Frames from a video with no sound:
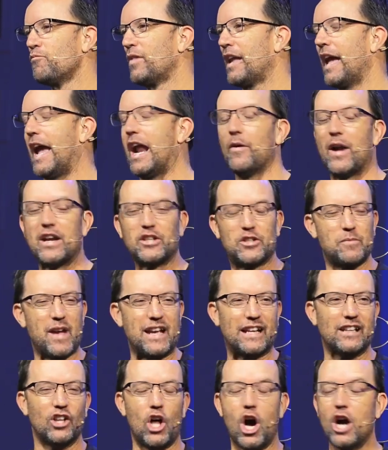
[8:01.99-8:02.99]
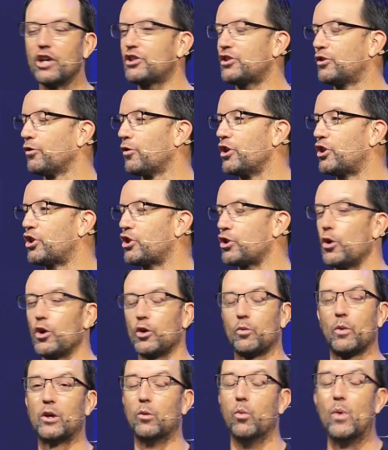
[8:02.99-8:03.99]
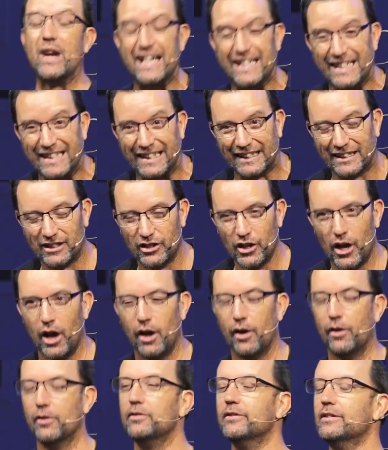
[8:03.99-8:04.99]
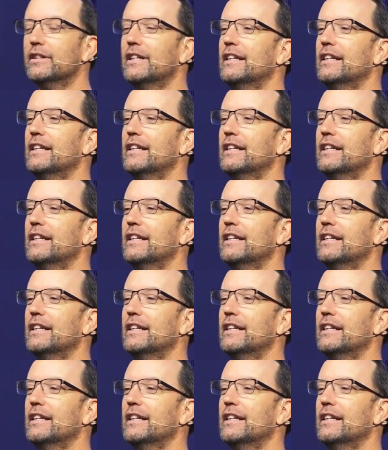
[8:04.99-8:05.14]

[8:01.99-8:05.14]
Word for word: Anyways, to make a long story short, what we didn't know